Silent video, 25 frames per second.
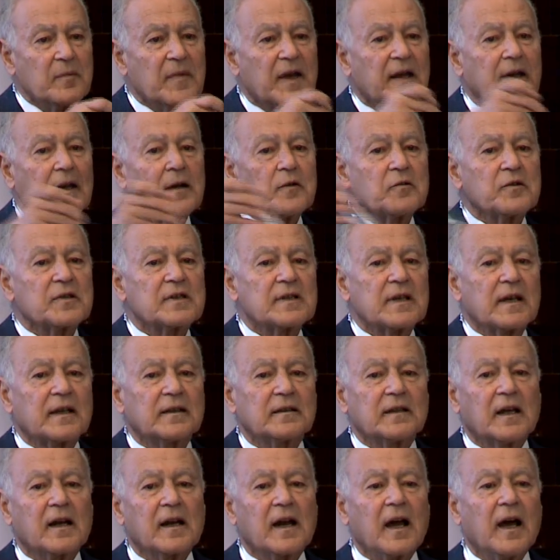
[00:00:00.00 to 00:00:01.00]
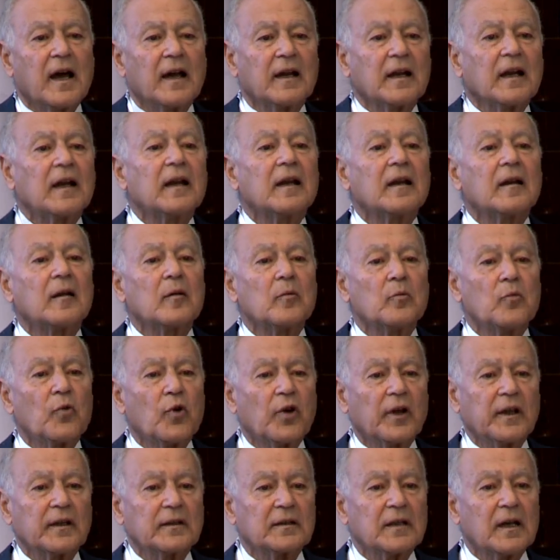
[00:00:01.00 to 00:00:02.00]
and dominating the
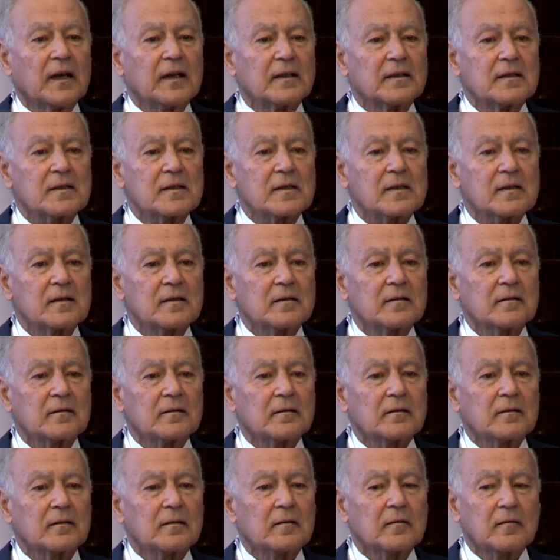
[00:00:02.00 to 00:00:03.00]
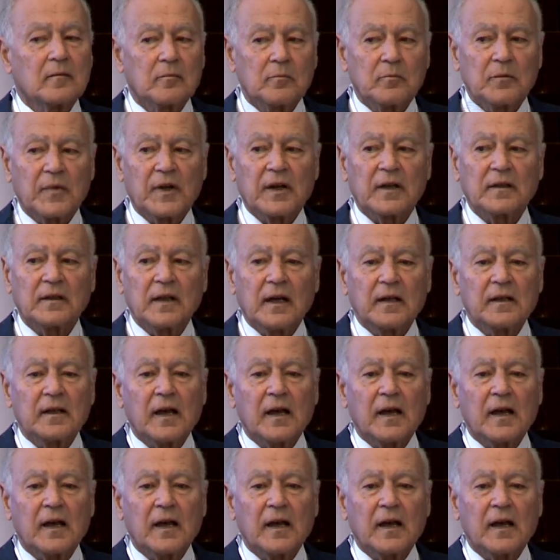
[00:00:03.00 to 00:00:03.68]
world or the oceans.